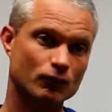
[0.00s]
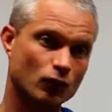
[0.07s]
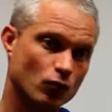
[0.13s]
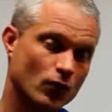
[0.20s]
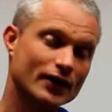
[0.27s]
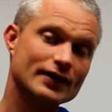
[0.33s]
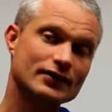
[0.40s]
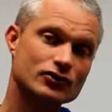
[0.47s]

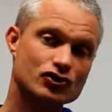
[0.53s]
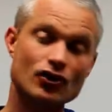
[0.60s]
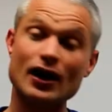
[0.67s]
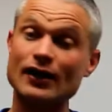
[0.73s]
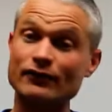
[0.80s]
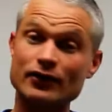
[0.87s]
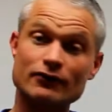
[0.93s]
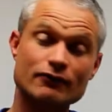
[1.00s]
wind
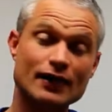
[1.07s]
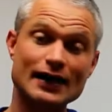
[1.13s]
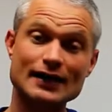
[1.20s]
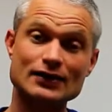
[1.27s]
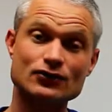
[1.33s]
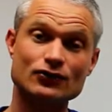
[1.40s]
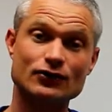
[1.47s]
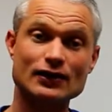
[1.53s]
driving
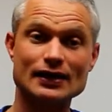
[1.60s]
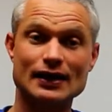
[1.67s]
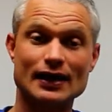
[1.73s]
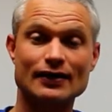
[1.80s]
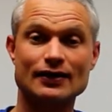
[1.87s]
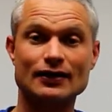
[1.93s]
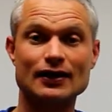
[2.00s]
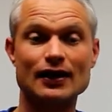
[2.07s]
rains or any
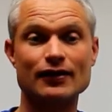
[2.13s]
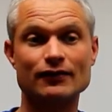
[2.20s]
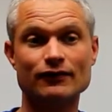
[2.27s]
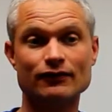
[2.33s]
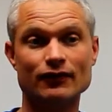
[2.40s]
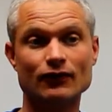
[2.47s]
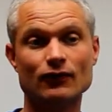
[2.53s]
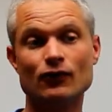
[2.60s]
other kind
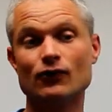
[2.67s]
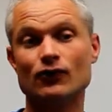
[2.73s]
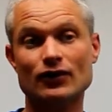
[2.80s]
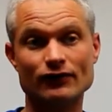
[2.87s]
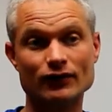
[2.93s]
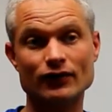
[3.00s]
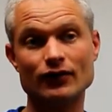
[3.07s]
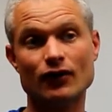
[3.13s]
of, or
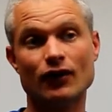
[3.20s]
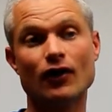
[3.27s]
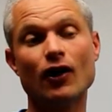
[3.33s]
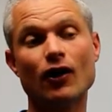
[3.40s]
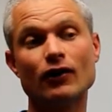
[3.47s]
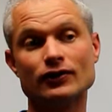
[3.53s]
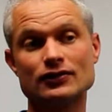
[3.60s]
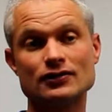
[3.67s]
even
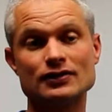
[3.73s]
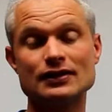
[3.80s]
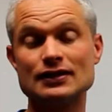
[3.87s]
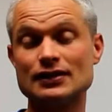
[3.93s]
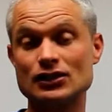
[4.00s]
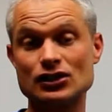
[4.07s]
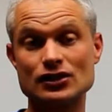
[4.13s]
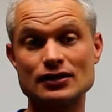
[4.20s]
hot
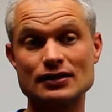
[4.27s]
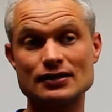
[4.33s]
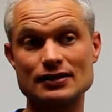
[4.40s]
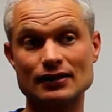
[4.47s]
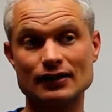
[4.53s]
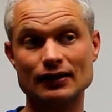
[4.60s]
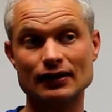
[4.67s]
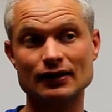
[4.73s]
conditions
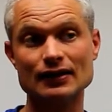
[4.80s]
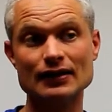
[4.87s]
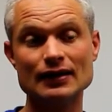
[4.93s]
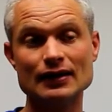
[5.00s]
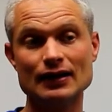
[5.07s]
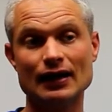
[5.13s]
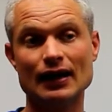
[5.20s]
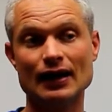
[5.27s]
that
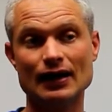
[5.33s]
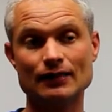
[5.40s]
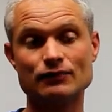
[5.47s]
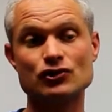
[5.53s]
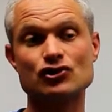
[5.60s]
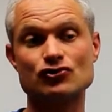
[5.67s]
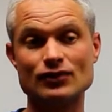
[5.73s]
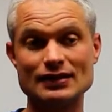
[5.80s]
are
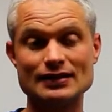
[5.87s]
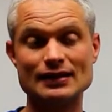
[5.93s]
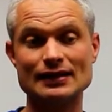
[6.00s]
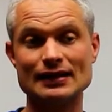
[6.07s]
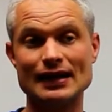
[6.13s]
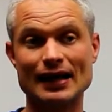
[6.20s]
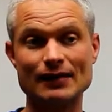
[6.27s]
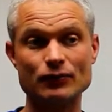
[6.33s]
stressing
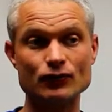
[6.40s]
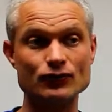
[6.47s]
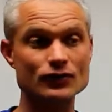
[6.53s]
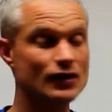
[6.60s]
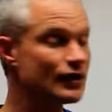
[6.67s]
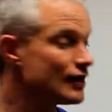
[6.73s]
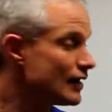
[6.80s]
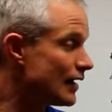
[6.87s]
the animals.
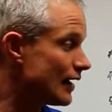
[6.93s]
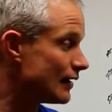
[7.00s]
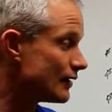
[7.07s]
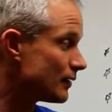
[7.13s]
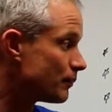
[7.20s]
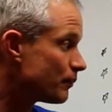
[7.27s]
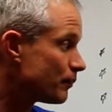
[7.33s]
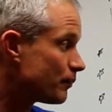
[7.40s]
And
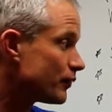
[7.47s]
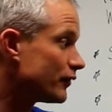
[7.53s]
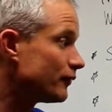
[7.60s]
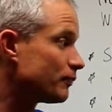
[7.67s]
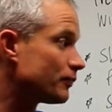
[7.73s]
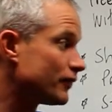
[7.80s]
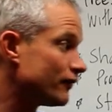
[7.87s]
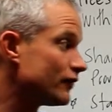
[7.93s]
the
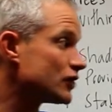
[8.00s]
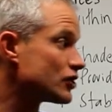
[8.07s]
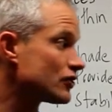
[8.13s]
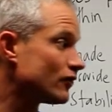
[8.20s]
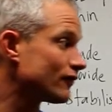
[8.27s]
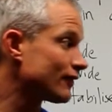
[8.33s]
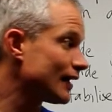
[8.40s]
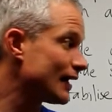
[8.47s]
provision
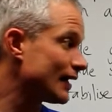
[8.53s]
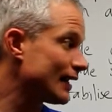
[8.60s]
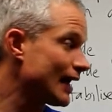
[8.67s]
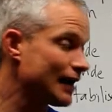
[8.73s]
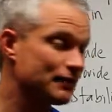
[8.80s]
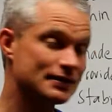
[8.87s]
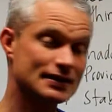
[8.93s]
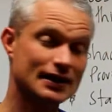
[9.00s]
of that
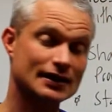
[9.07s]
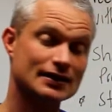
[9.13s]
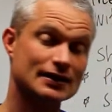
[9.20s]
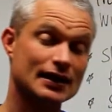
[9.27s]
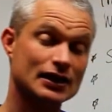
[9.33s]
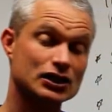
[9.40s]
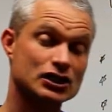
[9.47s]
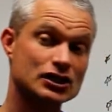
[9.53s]
habitat and
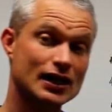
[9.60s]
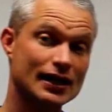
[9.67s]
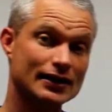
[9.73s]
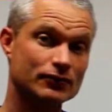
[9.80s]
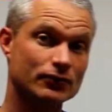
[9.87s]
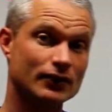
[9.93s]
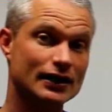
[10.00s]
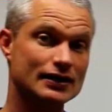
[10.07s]
that shade
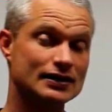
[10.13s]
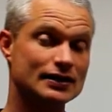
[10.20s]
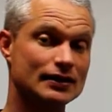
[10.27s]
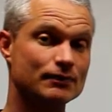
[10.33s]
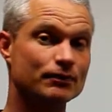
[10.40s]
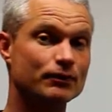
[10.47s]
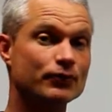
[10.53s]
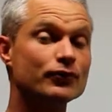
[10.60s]
will actually
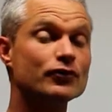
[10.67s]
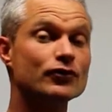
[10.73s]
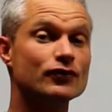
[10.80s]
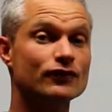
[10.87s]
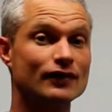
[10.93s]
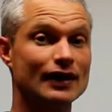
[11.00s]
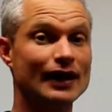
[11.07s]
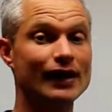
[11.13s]

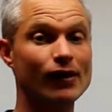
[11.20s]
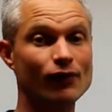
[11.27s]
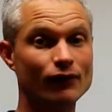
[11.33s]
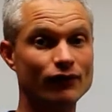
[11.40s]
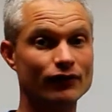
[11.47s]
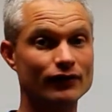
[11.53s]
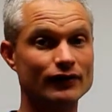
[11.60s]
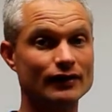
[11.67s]
improve the
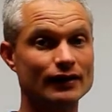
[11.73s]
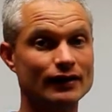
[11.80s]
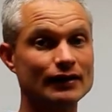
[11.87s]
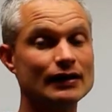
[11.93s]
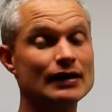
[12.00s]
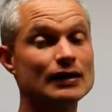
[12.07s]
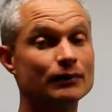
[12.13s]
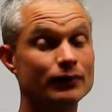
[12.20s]
health and the
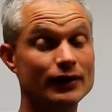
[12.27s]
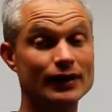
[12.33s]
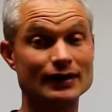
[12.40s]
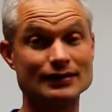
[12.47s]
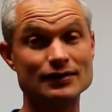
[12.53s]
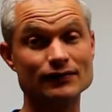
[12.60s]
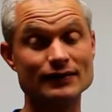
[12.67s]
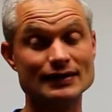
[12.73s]

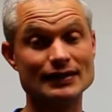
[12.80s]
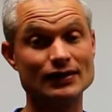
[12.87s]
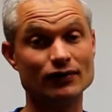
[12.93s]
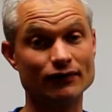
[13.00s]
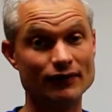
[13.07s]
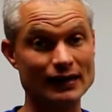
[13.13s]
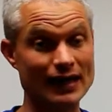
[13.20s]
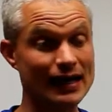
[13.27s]
productivity
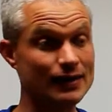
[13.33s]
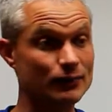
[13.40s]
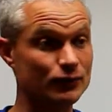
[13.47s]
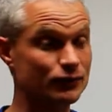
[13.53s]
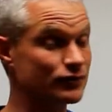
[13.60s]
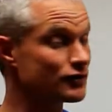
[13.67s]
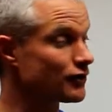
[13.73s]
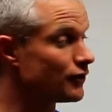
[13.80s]
of the
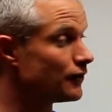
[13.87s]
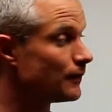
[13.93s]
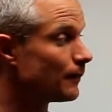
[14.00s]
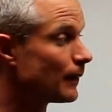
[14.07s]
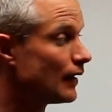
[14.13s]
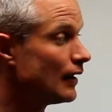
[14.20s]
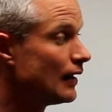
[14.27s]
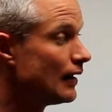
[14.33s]
animals. So
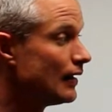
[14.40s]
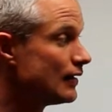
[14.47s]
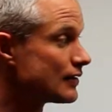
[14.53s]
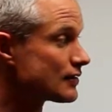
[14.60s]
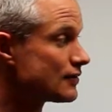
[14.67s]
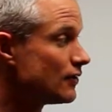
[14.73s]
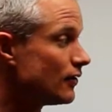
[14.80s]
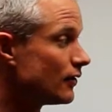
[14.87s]

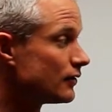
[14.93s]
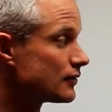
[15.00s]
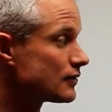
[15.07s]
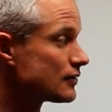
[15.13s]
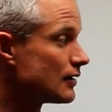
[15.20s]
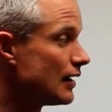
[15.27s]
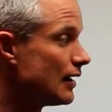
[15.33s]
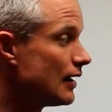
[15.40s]
it's not